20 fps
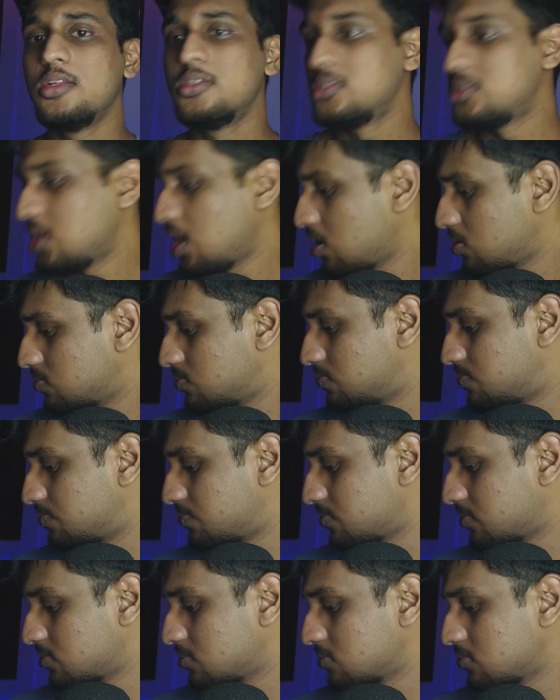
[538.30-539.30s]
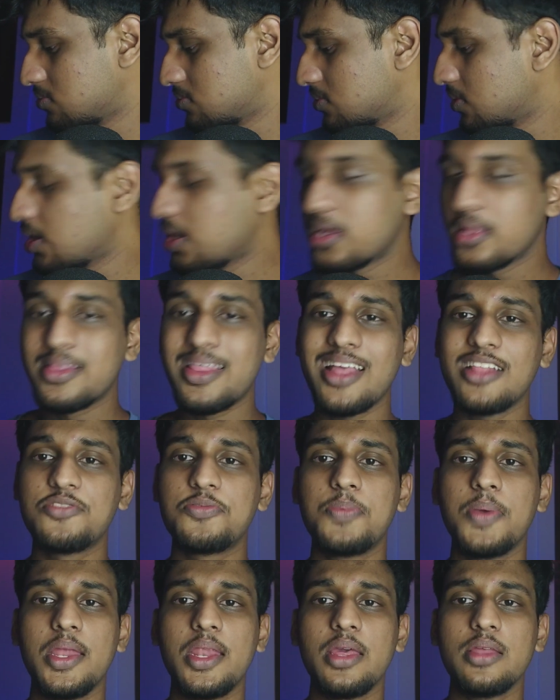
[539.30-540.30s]
So that's
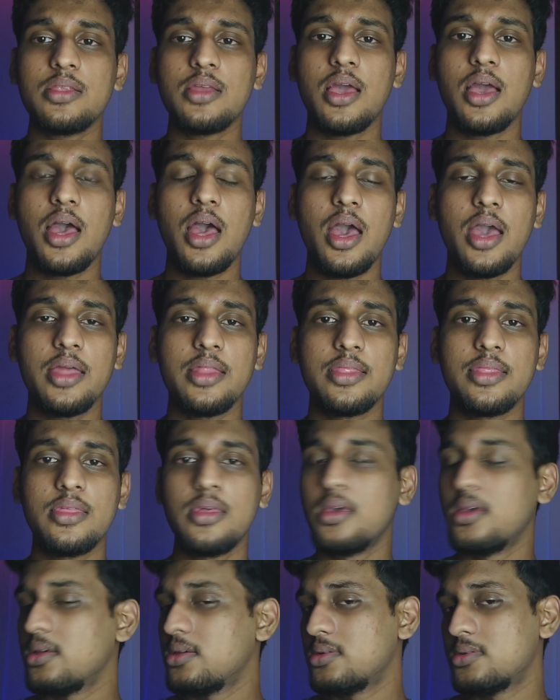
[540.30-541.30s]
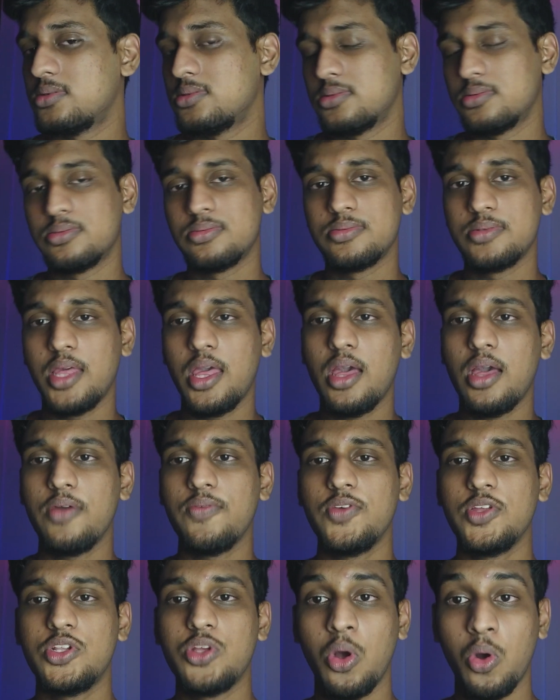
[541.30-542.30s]
been it. I think
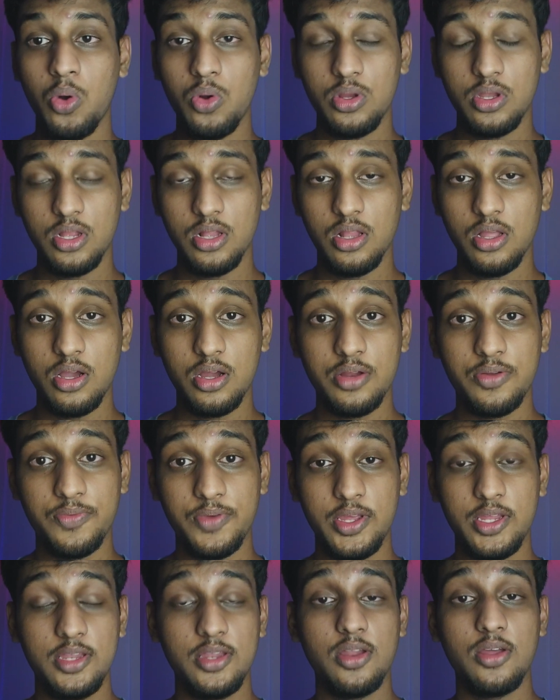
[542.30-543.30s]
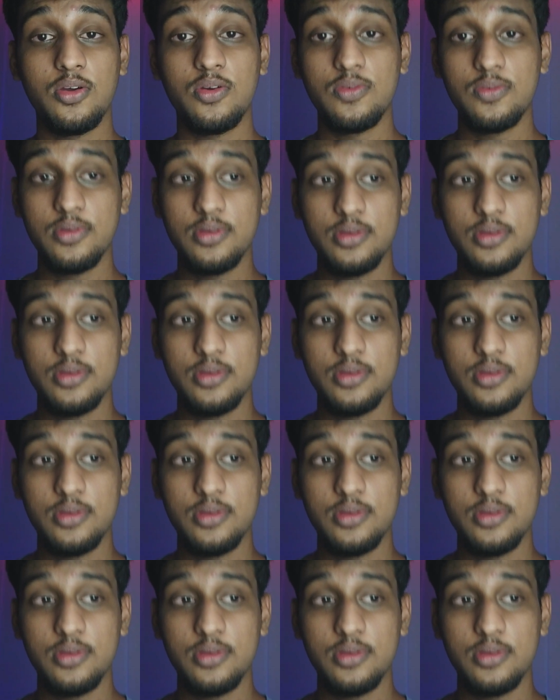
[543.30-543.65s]
we talked a lot, we know